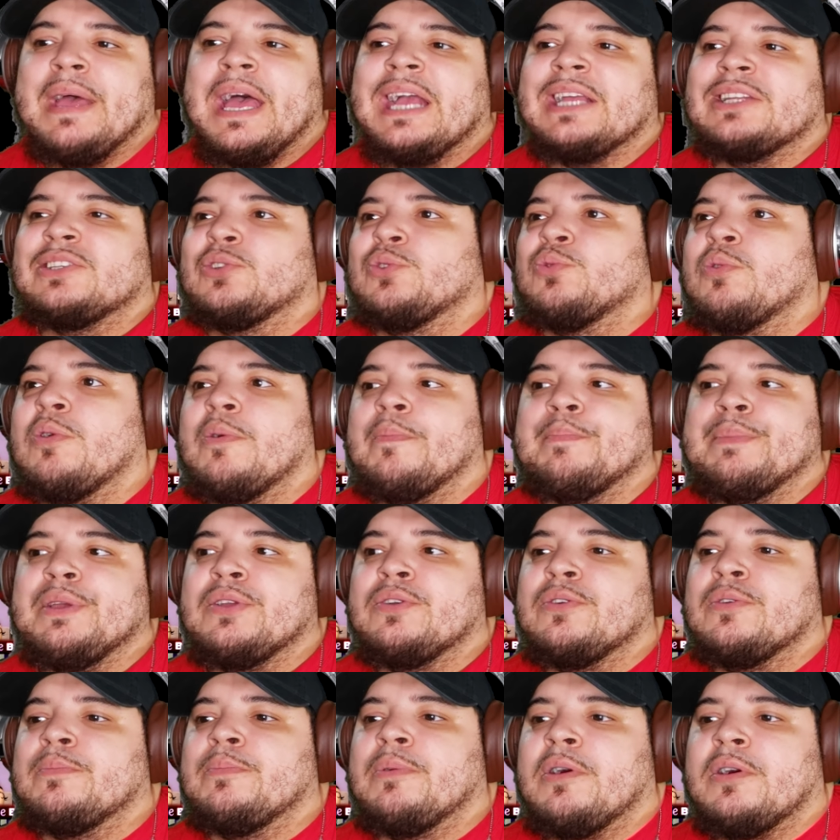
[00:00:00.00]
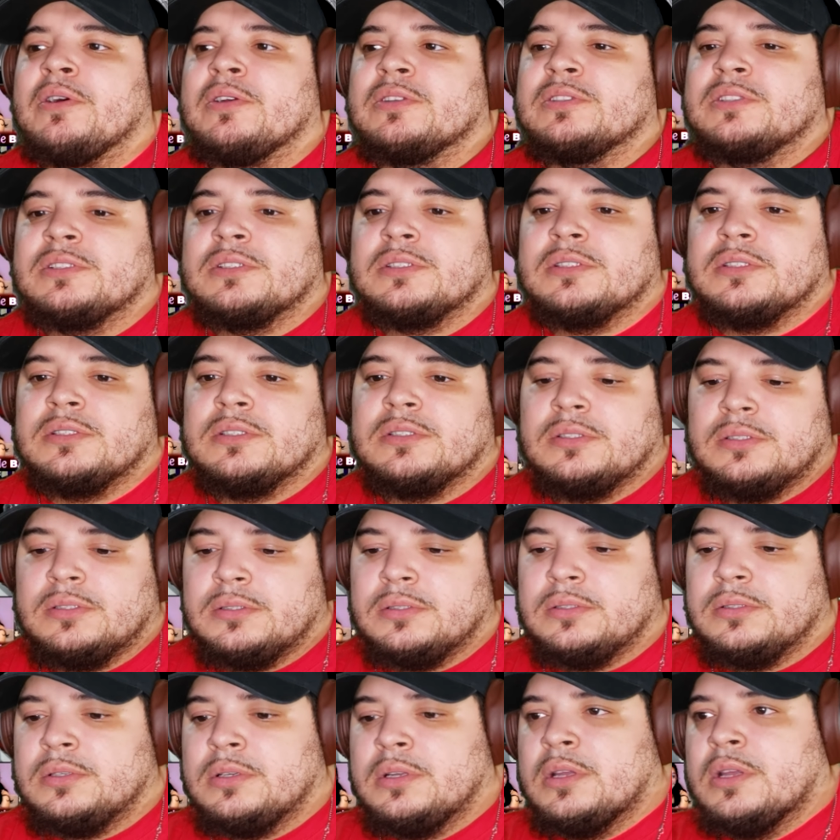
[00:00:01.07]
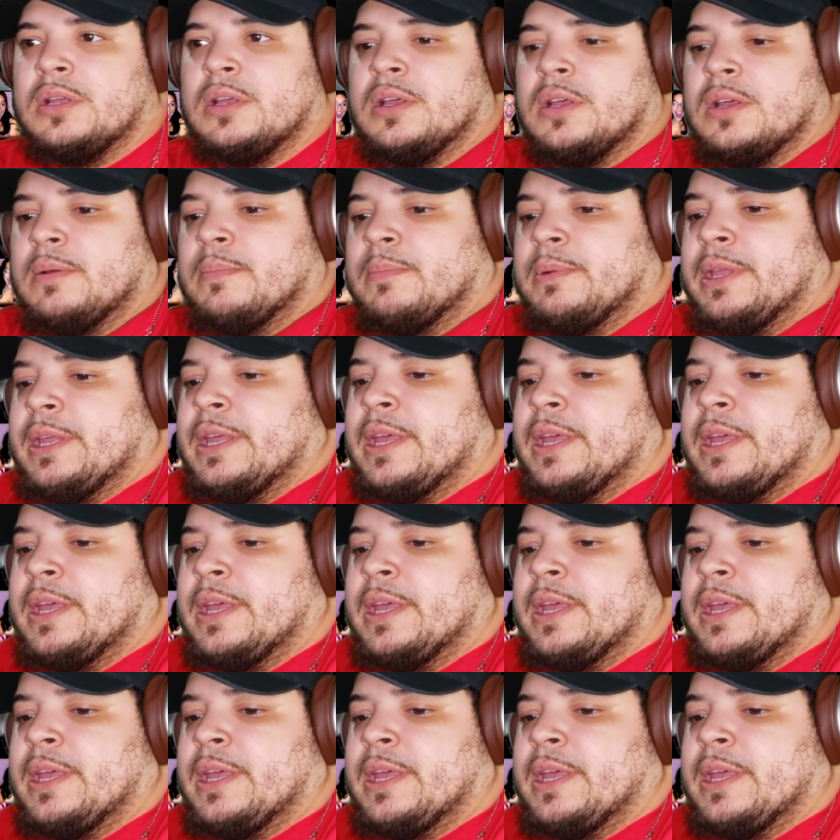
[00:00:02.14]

back to Omegle Bars. But